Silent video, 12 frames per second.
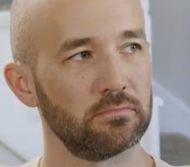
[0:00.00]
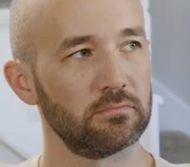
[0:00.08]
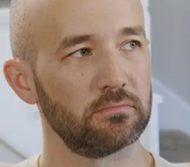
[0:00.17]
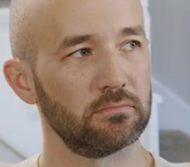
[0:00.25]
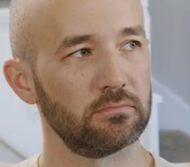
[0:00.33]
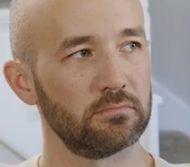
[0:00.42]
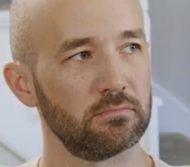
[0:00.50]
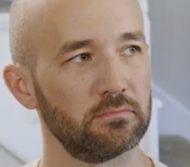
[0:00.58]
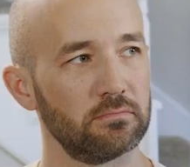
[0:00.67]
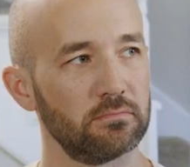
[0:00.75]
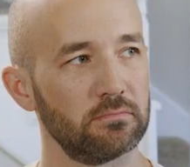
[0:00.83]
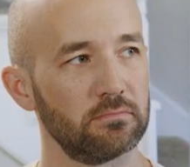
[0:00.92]

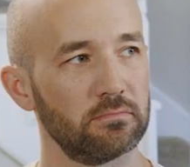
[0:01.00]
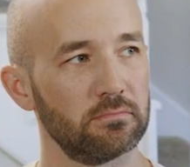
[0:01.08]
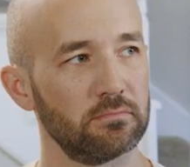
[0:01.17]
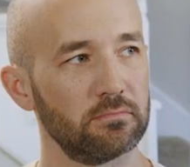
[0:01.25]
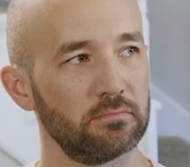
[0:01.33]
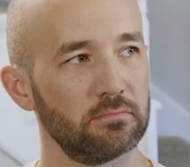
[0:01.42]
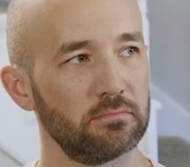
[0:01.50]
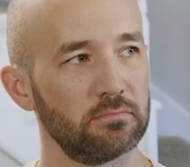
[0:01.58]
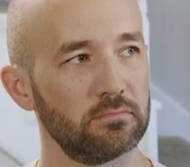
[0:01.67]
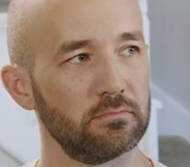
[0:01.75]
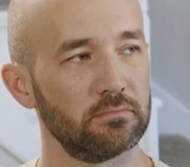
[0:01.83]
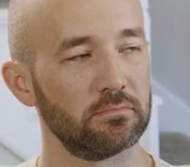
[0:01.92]

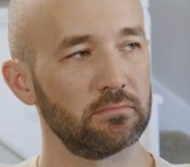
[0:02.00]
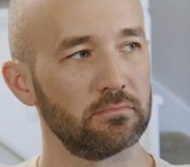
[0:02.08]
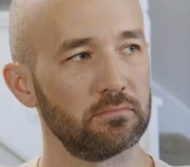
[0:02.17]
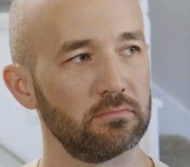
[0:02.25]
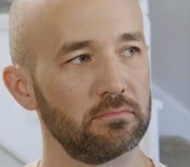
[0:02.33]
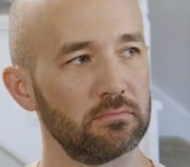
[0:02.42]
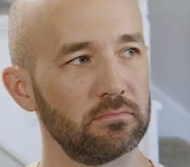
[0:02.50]
(not speaking)